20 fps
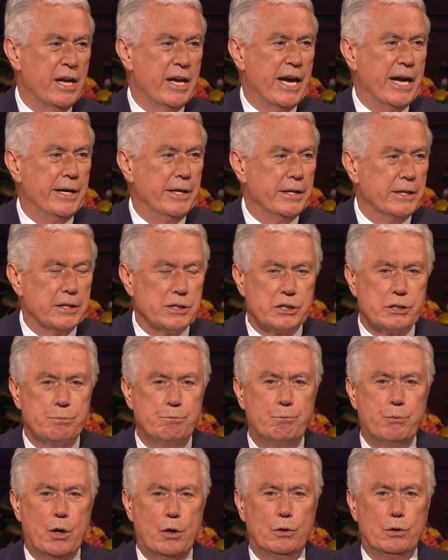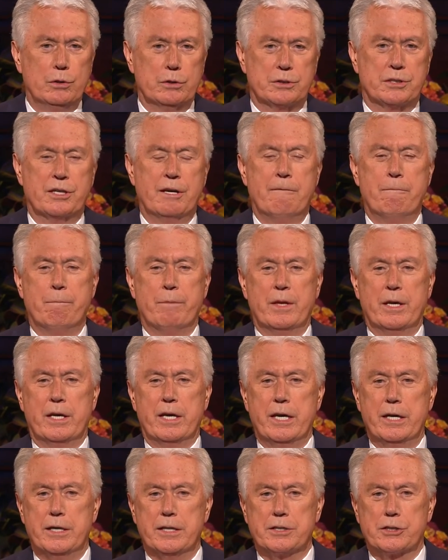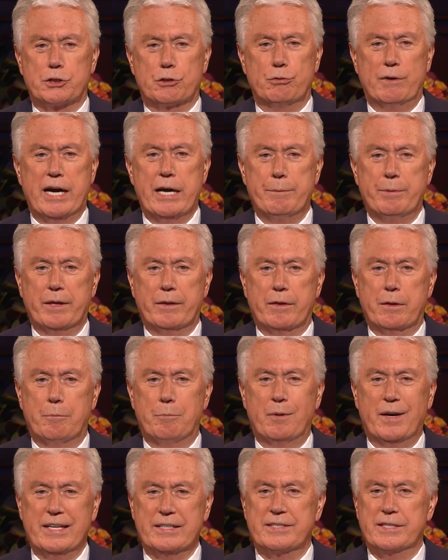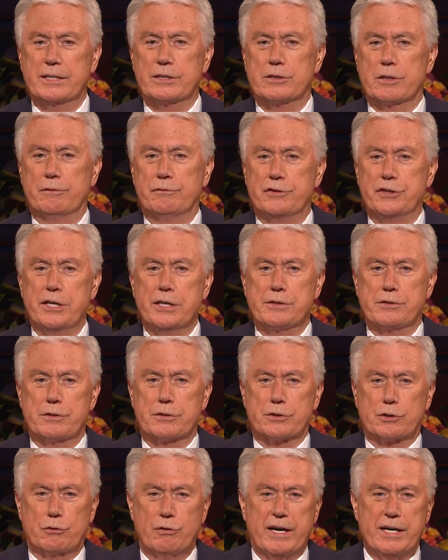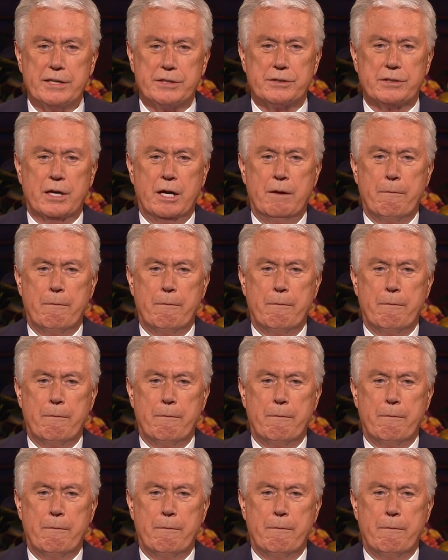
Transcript: And it is bold in describing the blessings of Jesus Christ,